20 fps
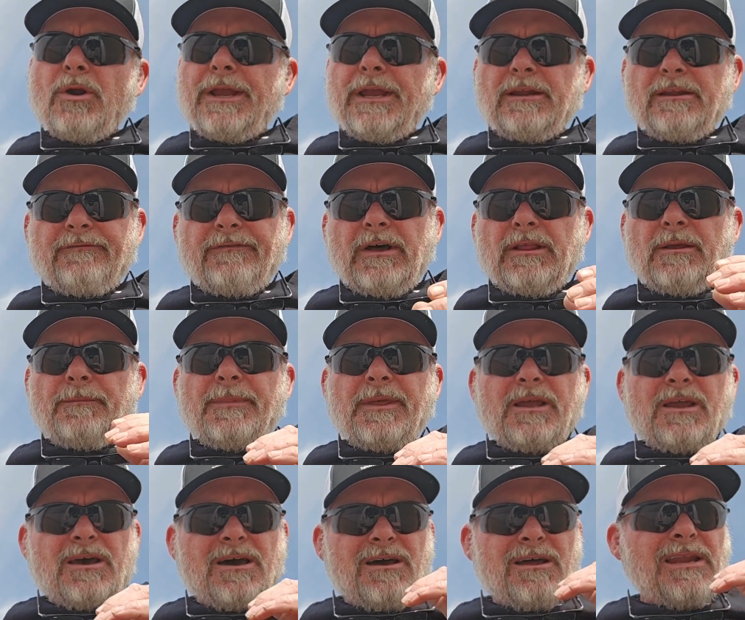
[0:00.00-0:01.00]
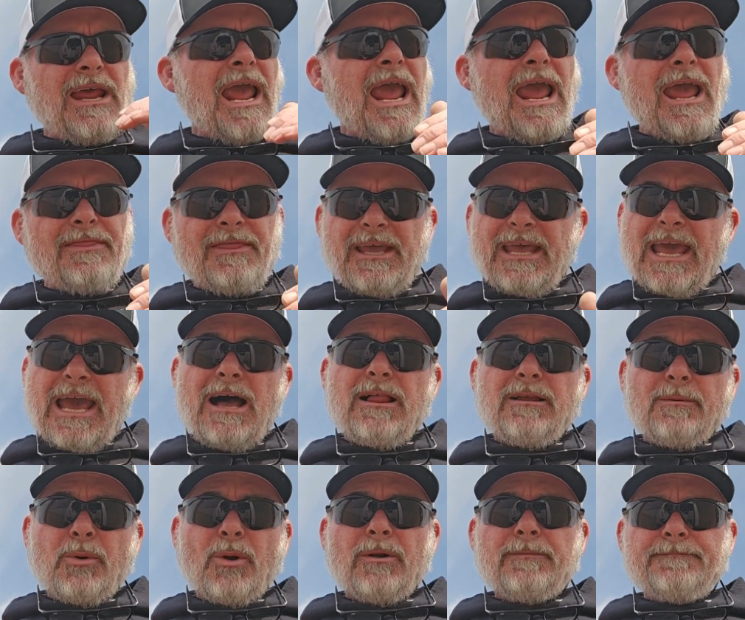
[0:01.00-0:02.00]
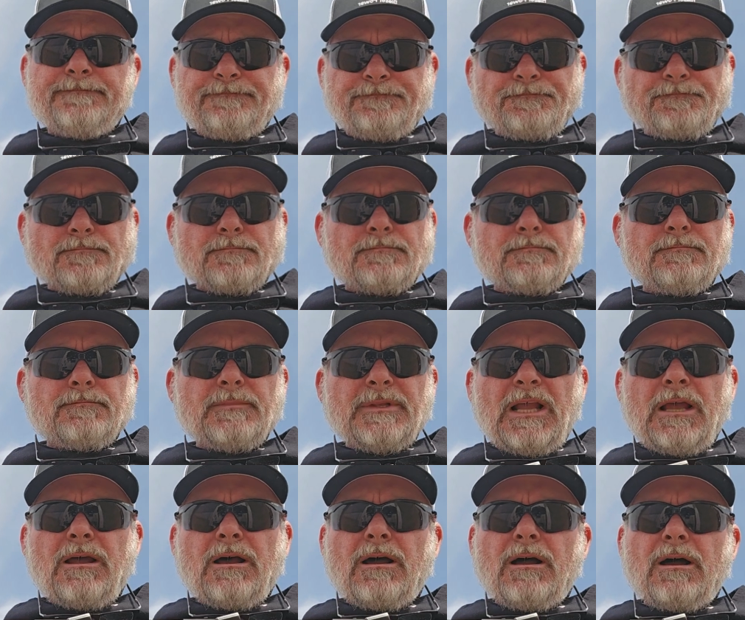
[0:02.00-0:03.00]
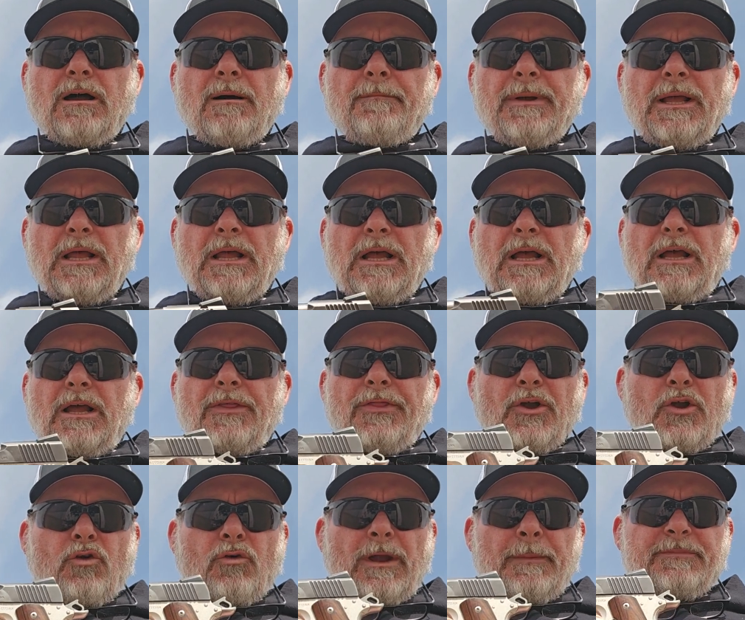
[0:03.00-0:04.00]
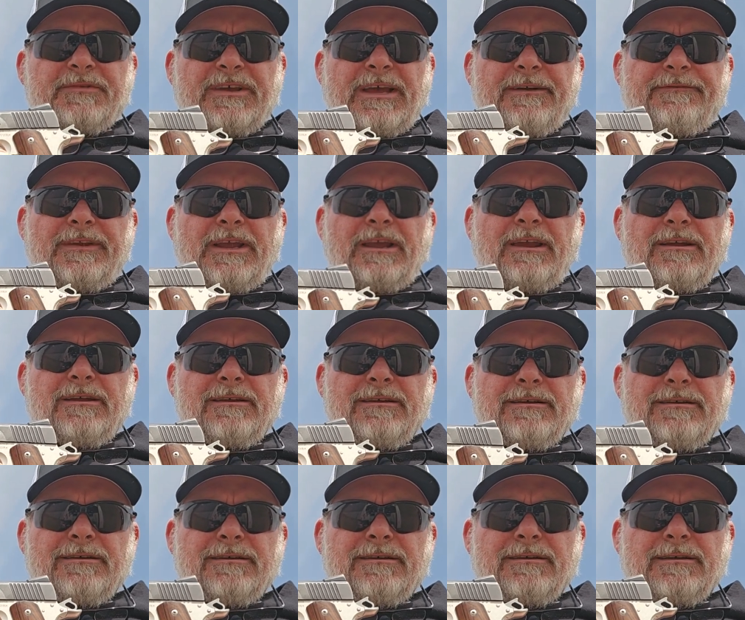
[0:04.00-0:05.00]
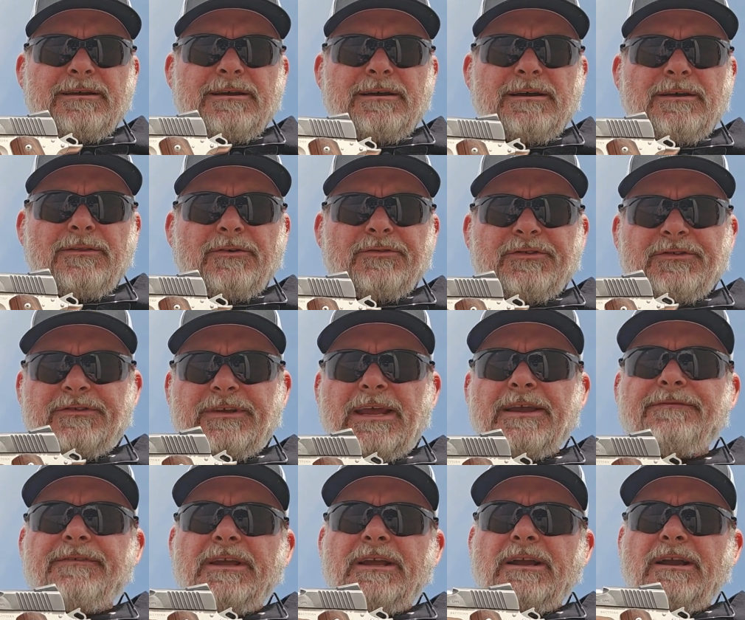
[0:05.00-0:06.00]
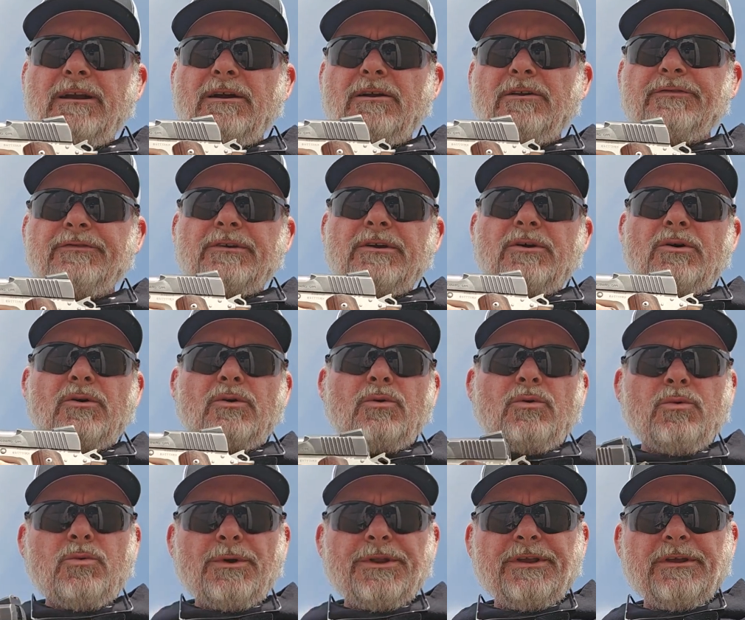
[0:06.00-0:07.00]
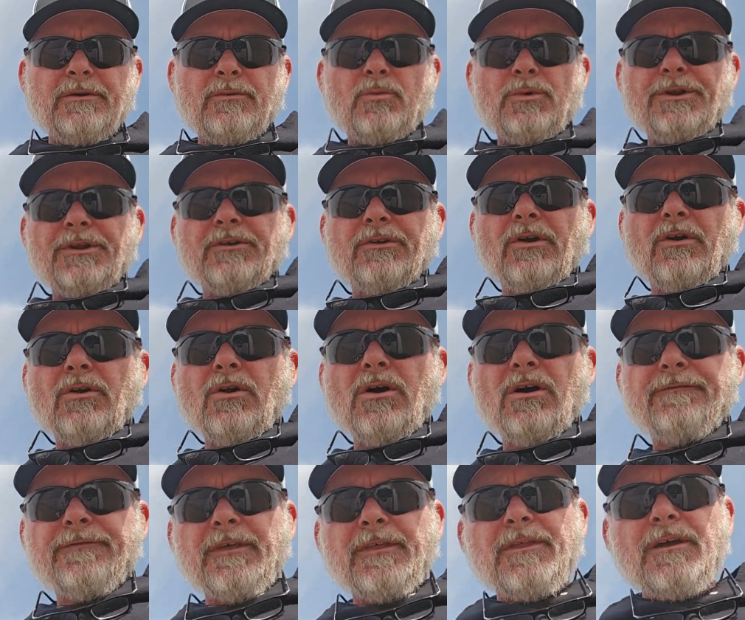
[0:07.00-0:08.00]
He developed the gun and the caliber. The grip safety, there's a safety here. So when you turn off the